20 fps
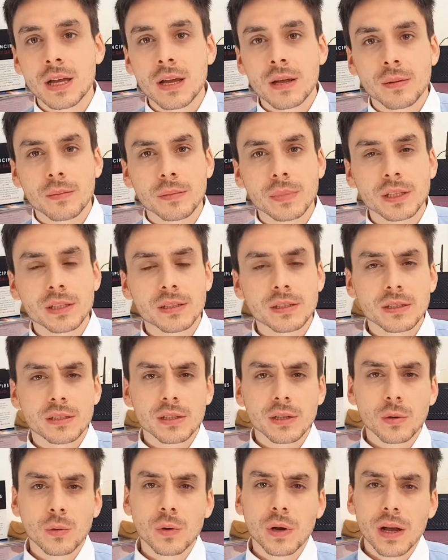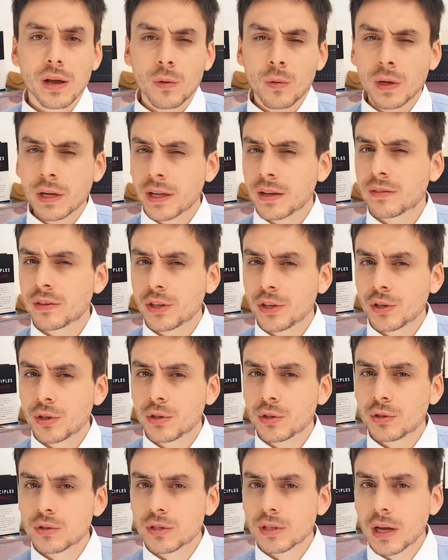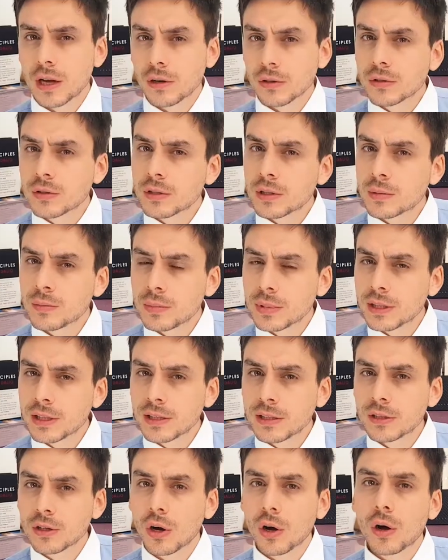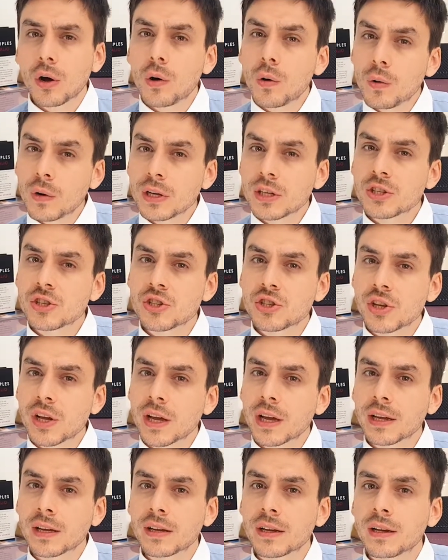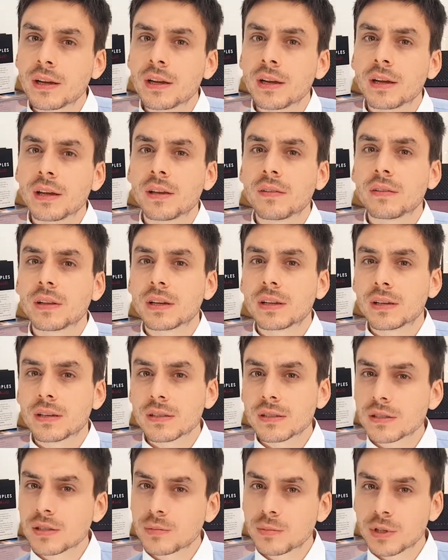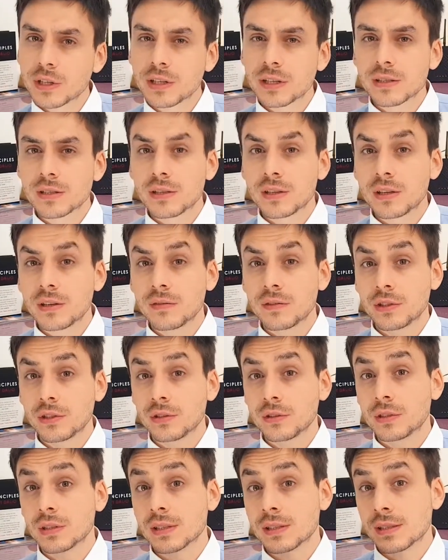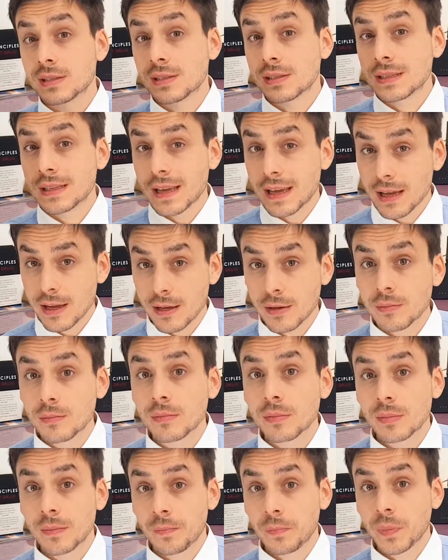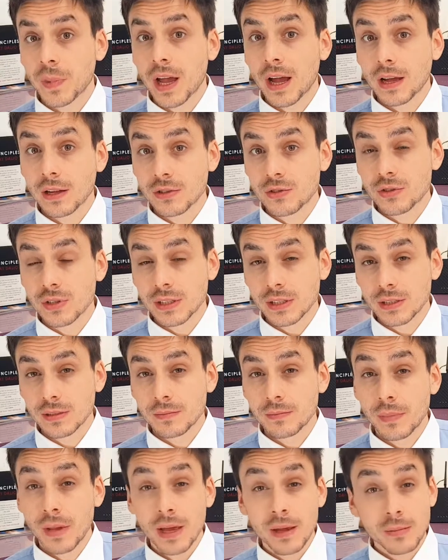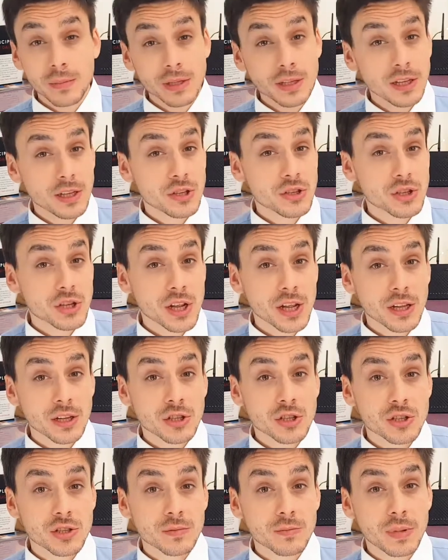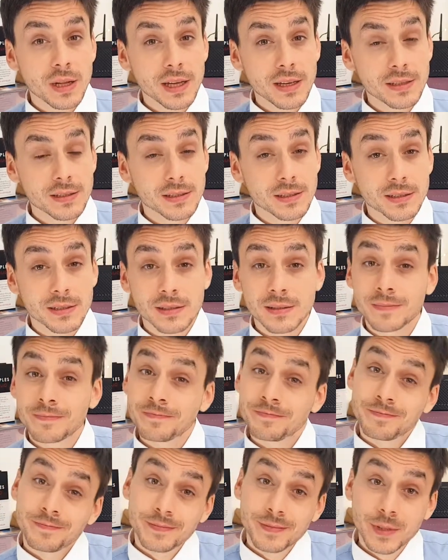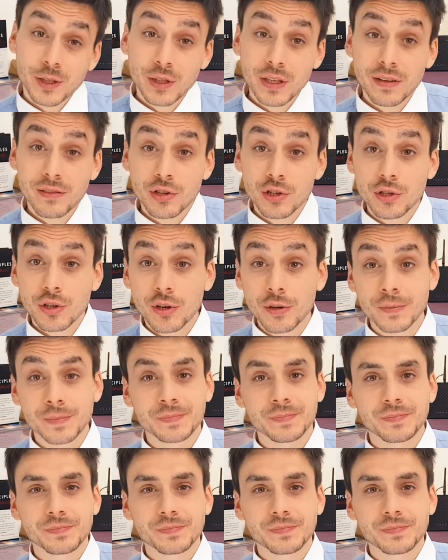But whenever you use the autocomplete, always check if the customer has given you the same address. Maybe they changed places. You never know.